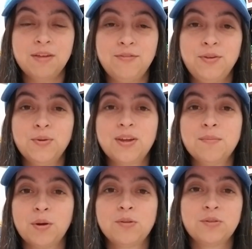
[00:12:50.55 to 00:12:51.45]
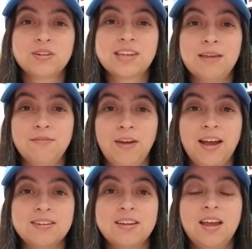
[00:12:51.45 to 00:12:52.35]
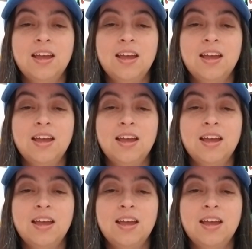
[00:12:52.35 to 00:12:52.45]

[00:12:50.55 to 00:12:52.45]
If you can burn through this game fast,